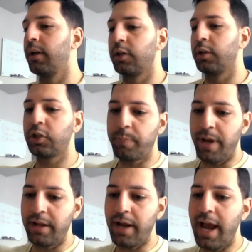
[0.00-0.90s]

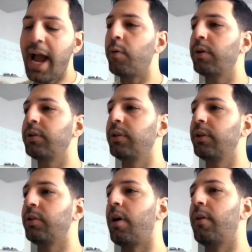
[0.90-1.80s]
Spend hours in the
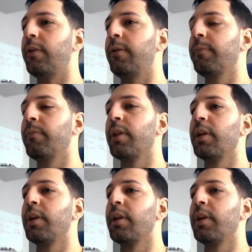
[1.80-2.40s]
solver,